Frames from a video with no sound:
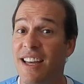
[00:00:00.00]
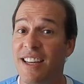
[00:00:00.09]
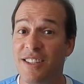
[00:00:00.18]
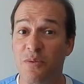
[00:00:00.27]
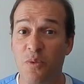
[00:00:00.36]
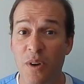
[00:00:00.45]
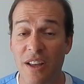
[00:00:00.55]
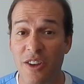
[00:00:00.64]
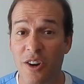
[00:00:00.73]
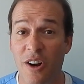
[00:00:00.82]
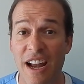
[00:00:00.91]
It's
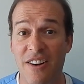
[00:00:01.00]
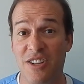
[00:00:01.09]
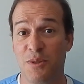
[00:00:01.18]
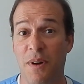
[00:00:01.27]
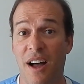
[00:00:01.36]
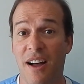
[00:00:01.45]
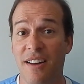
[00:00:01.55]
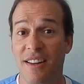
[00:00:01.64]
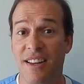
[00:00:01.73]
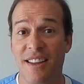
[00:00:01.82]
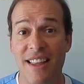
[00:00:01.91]
your hair spa.
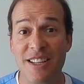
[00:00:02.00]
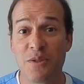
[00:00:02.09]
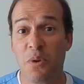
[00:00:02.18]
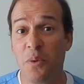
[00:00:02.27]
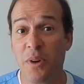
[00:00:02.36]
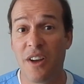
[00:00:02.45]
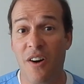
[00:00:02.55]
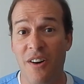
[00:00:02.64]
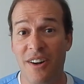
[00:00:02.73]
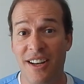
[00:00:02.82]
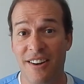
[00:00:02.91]
That's what we
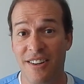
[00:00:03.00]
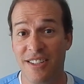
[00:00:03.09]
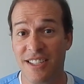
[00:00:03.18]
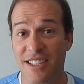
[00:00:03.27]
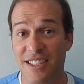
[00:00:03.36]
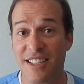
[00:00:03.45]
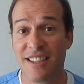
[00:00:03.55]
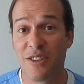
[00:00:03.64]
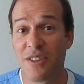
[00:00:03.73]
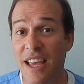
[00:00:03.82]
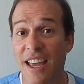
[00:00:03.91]
call it here, is it's a
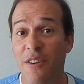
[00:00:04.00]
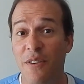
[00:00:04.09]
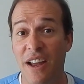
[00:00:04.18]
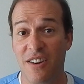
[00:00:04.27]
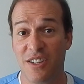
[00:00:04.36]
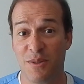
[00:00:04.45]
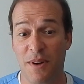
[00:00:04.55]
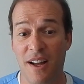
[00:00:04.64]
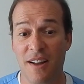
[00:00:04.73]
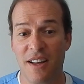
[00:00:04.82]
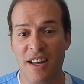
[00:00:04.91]
day of hair
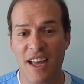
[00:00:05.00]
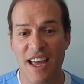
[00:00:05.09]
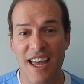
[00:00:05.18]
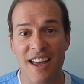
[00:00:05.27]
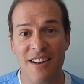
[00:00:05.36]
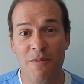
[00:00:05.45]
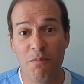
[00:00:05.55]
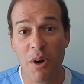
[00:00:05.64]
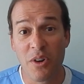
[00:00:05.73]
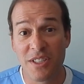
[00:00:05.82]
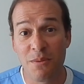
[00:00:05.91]
spa. And
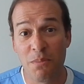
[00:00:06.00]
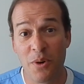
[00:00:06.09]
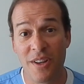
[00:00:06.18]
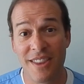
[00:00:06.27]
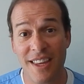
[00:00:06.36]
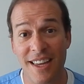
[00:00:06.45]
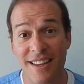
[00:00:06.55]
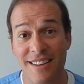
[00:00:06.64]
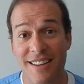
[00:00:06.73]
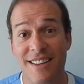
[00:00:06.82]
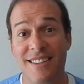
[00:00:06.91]
most important
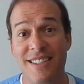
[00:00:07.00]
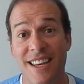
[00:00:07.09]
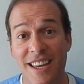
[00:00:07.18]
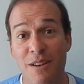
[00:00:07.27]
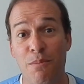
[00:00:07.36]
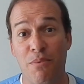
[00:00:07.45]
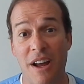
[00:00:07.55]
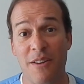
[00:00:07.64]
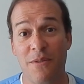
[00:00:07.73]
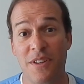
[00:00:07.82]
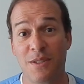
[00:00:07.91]
thing is eat
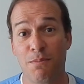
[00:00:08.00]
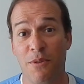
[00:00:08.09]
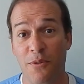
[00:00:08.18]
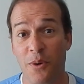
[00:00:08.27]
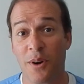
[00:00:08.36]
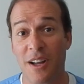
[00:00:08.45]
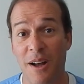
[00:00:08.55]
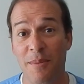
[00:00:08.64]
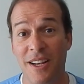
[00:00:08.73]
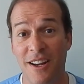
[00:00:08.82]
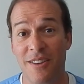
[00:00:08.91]
breakfast before
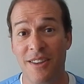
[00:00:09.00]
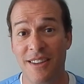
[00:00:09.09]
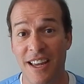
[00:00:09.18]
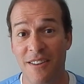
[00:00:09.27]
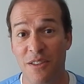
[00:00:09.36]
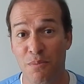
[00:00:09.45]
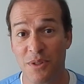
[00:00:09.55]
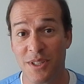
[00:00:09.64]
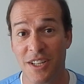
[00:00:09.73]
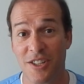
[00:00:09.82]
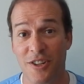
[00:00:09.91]
coming here the day of the
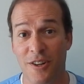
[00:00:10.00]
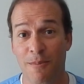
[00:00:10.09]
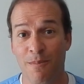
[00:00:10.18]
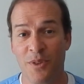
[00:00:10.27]
procedure.